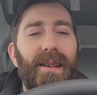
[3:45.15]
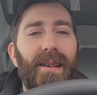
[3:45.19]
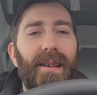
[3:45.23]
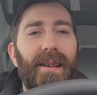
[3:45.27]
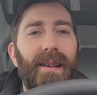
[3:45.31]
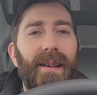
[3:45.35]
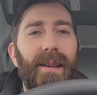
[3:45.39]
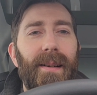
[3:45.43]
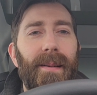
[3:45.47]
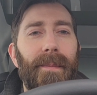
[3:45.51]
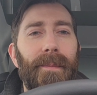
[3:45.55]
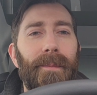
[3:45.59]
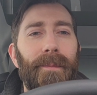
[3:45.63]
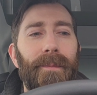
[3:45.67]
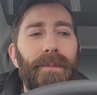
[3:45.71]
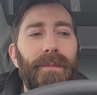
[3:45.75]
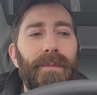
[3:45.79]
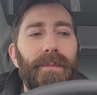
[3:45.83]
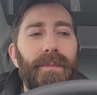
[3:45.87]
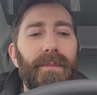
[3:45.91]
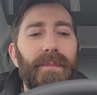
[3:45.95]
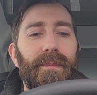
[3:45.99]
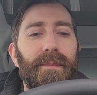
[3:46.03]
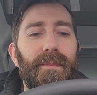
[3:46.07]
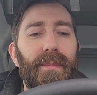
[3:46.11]

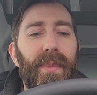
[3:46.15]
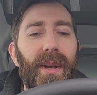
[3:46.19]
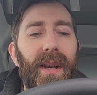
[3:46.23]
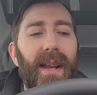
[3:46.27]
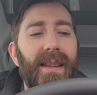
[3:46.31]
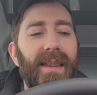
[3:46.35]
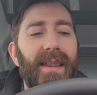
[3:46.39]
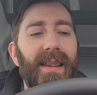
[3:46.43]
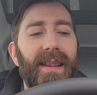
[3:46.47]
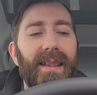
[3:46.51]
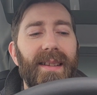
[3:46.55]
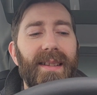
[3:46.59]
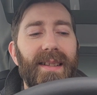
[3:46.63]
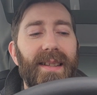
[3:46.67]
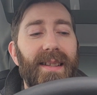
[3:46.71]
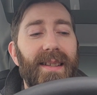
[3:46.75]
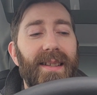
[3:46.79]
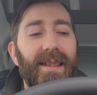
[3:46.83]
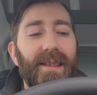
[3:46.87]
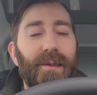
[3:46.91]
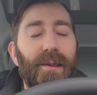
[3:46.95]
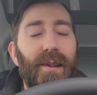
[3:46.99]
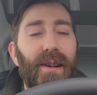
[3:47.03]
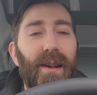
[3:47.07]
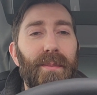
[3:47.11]
But I think this
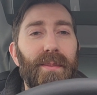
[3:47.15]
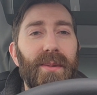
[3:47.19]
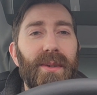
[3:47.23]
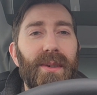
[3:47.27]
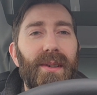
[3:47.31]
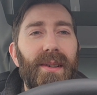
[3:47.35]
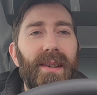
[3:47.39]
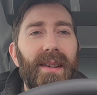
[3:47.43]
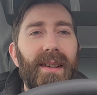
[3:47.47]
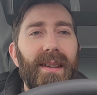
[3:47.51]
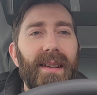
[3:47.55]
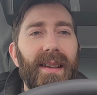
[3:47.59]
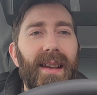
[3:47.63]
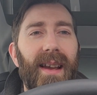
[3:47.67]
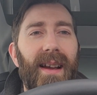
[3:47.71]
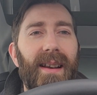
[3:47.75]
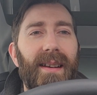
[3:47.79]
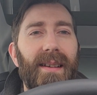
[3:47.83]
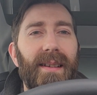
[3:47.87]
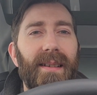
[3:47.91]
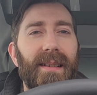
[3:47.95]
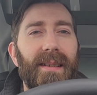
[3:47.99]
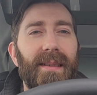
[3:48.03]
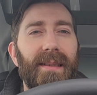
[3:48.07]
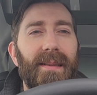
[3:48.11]
is a great opportunity to
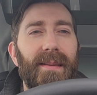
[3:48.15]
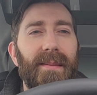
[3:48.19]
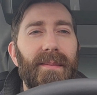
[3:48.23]
kind of